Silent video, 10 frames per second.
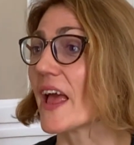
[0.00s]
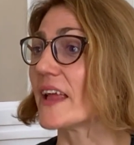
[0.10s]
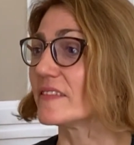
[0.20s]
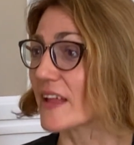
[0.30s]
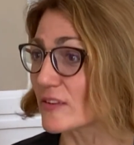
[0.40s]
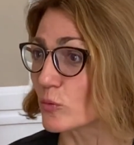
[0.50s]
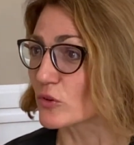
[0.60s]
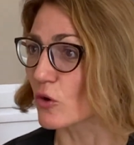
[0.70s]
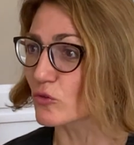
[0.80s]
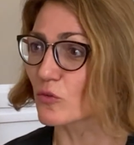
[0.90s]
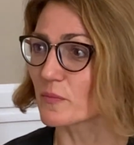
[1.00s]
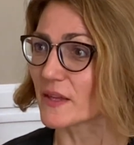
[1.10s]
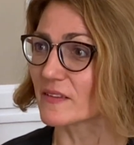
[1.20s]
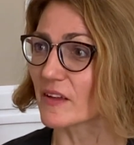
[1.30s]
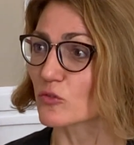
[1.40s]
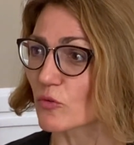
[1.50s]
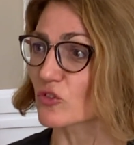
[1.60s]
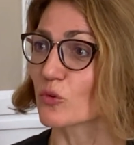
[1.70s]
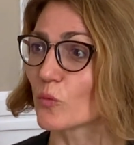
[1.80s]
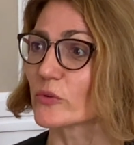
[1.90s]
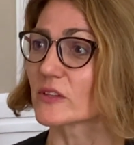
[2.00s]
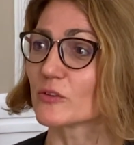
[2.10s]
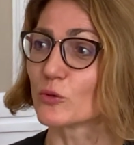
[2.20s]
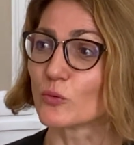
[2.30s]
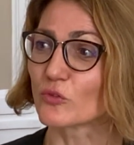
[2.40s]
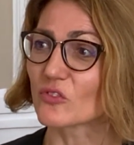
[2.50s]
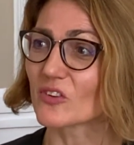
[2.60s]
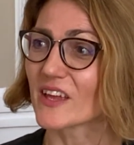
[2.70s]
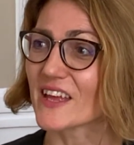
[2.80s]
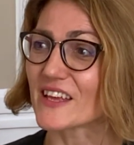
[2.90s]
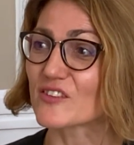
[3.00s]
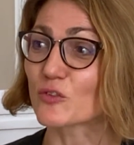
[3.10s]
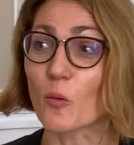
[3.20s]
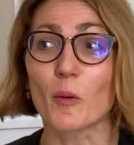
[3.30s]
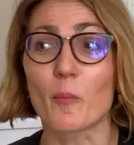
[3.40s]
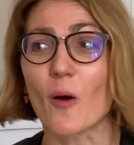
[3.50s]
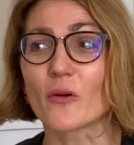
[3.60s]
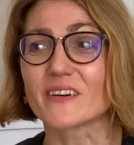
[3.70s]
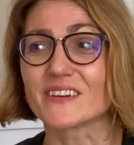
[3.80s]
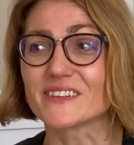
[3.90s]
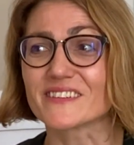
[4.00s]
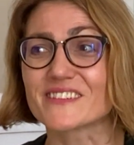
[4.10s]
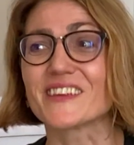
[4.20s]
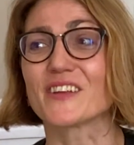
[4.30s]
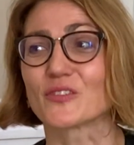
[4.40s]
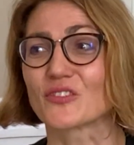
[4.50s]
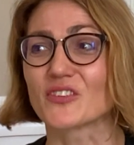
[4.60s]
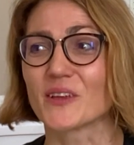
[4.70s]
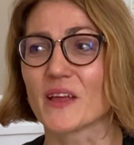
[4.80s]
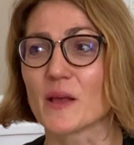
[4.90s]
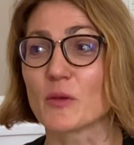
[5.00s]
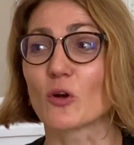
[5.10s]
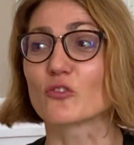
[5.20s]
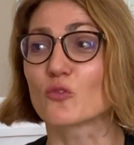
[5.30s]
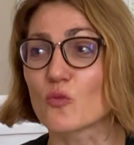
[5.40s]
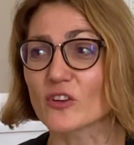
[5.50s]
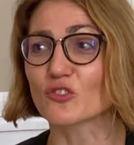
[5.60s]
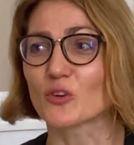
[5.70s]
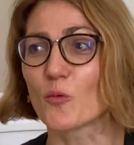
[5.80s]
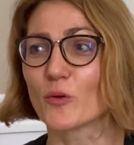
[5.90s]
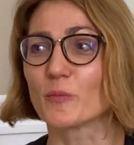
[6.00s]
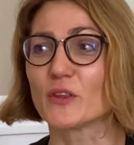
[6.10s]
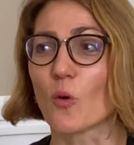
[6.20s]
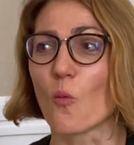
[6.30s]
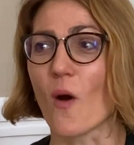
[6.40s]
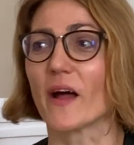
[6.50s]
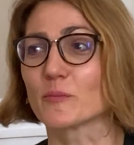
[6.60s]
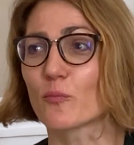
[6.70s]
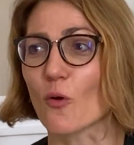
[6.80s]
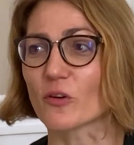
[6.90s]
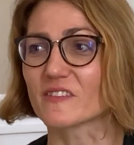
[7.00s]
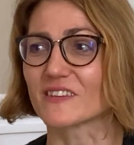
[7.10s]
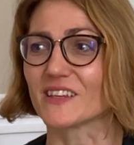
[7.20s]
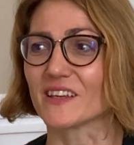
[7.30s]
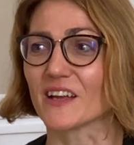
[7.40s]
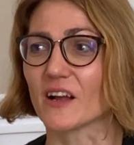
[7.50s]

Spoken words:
And that would also mean that Russia would lose its global power status, because Russia will be the one proxy,